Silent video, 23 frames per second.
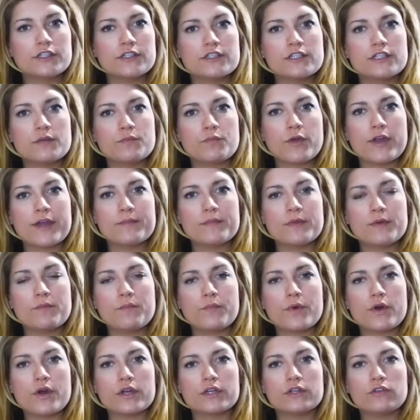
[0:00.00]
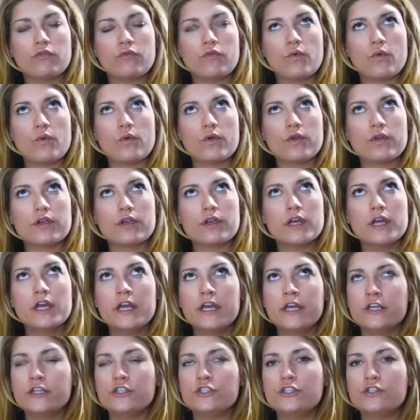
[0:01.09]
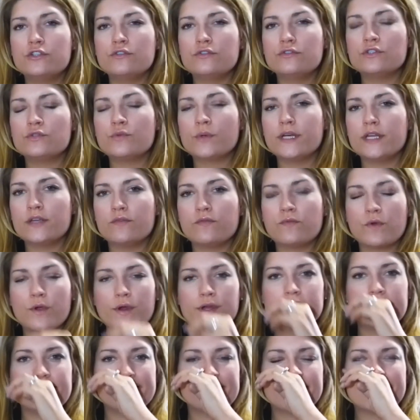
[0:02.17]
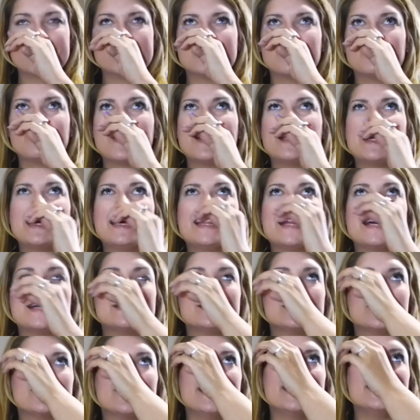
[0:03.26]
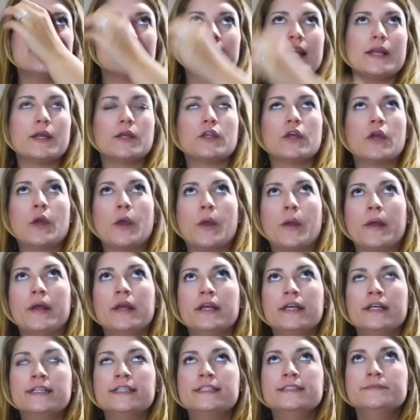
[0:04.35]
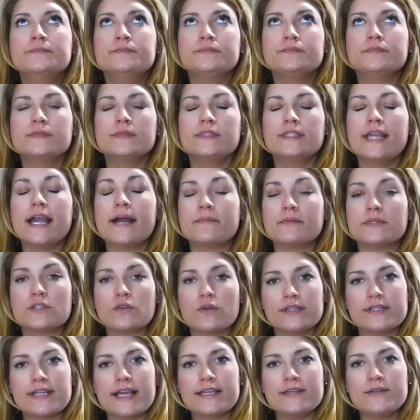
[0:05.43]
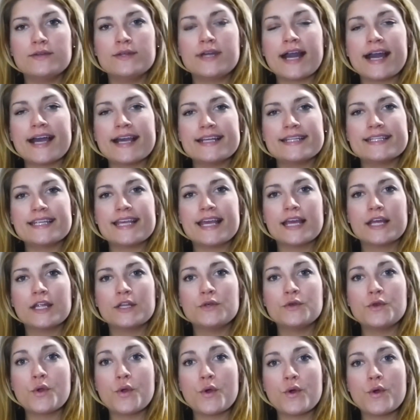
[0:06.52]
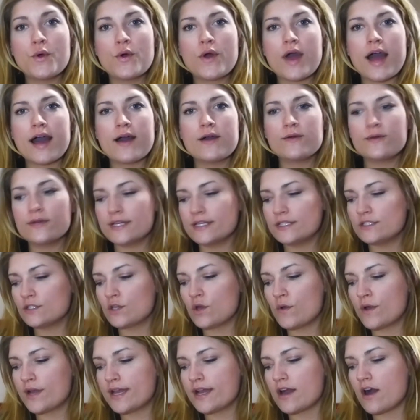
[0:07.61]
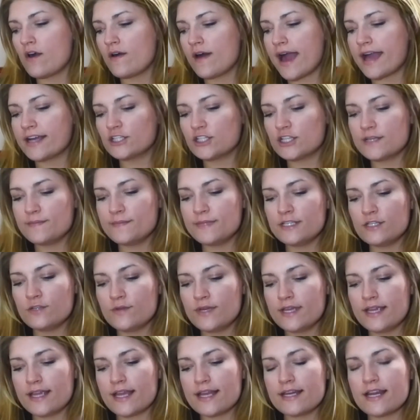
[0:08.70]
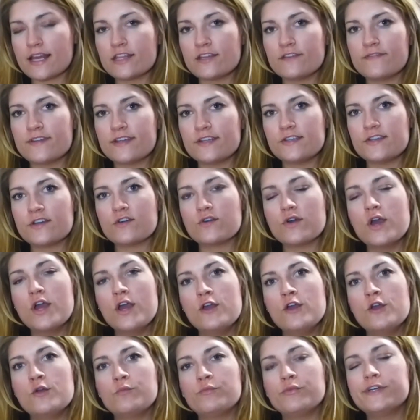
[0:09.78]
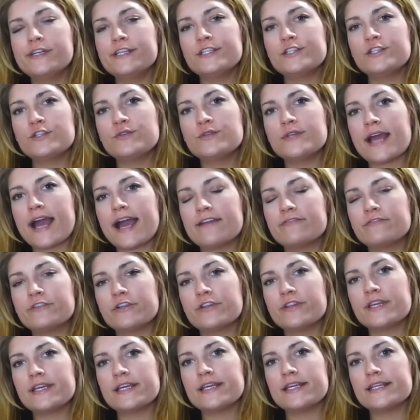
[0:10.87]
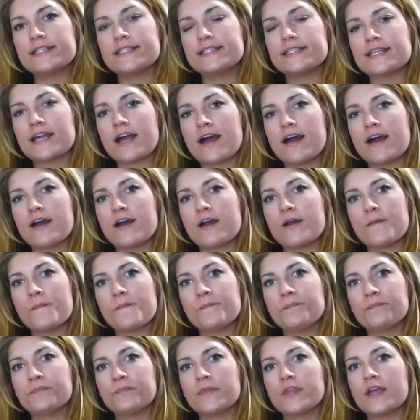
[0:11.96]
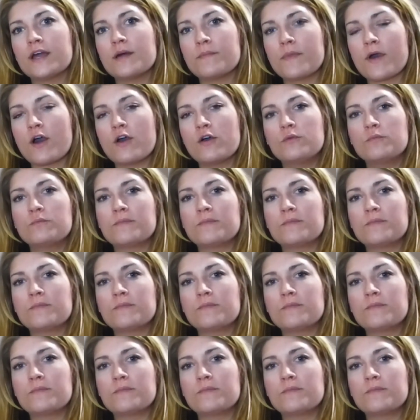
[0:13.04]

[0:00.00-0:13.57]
appointment booked for June 24th. If that's a Monday, that's the right date. Yep, so I'll let you guys know how it's going. I'll actually be doing another video pretty soon after this about